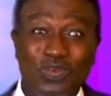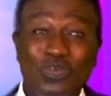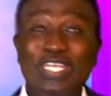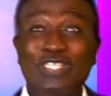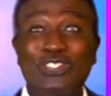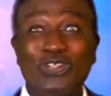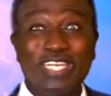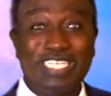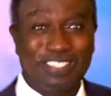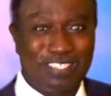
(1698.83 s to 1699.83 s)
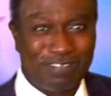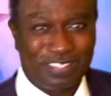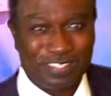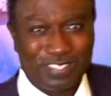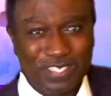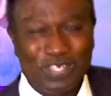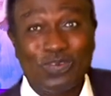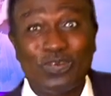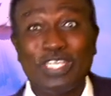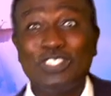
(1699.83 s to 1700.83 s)
we enjoy the service.
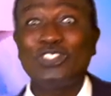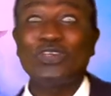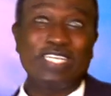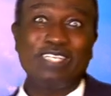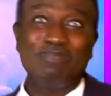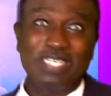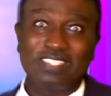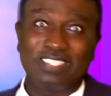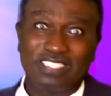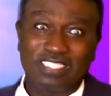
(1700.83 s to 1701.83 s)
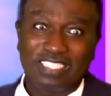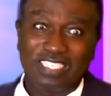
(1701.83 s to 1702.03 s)
We enjoy the message.